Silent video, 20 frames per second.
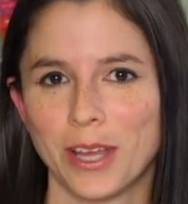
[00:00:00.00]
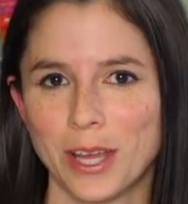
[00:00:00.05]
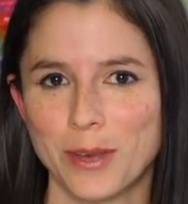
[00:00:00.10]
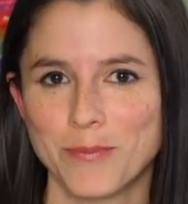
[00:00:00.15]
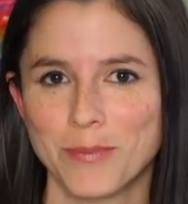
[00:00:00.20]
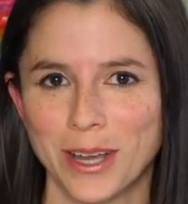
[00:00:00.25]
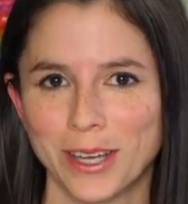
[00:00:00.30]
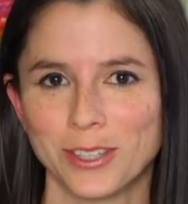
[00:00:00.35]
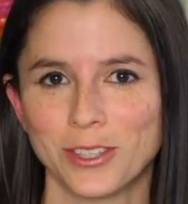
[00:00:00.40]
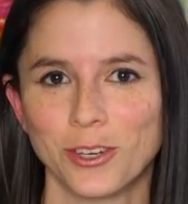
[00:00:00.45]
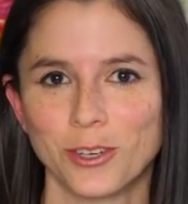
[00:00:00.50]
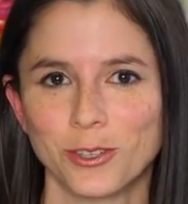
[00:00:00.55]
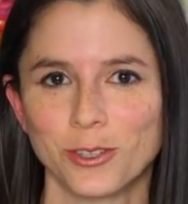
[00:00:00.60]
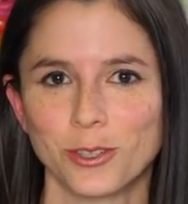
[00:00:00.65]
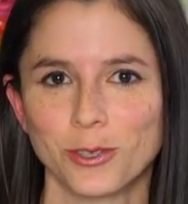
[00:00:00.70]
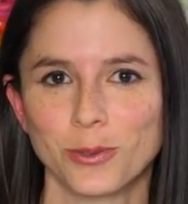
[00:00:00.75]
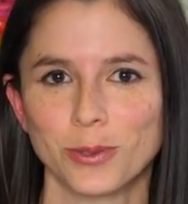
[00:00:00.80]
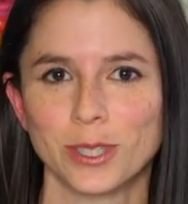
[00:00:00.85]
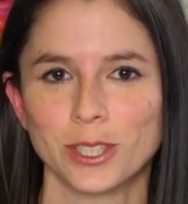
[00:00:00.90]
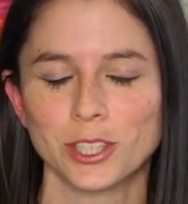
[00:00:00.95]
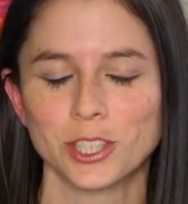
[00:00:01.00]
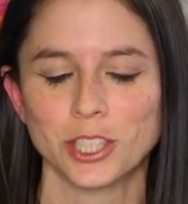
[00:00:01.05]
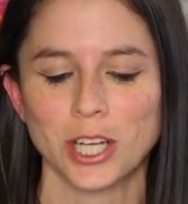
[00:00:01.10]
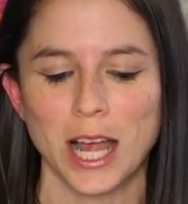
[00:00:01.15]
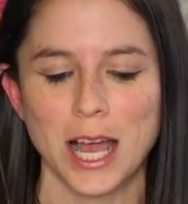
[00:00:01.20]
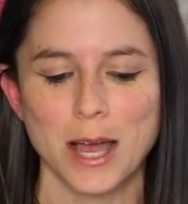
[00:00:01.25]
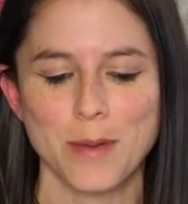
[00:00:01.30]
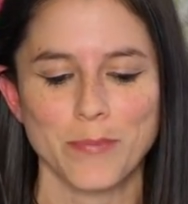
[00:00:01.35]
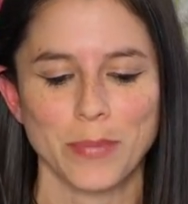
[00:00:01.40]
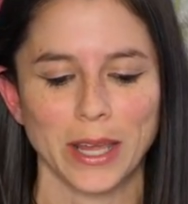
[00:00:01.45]
at my local quilt
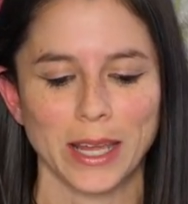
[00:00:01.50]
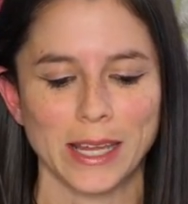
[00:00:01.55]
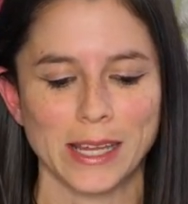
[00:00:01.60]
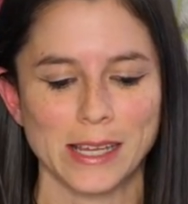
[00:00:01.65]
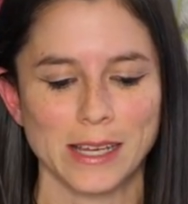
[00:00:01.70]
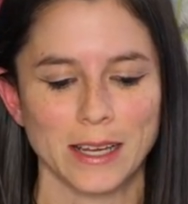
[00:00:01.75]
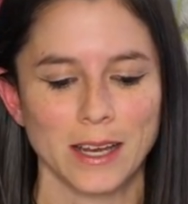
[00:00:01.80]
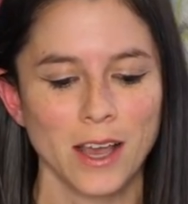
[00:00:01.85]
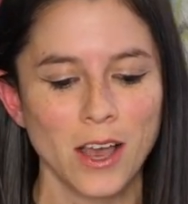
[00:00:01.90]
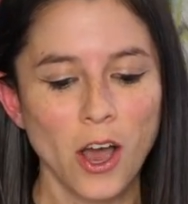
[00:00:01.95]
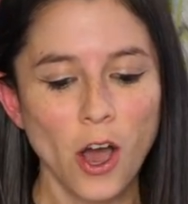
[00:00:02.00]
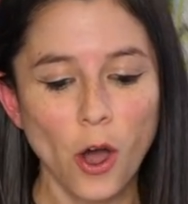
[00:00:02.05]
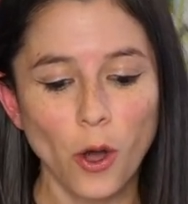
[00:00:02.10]
shop and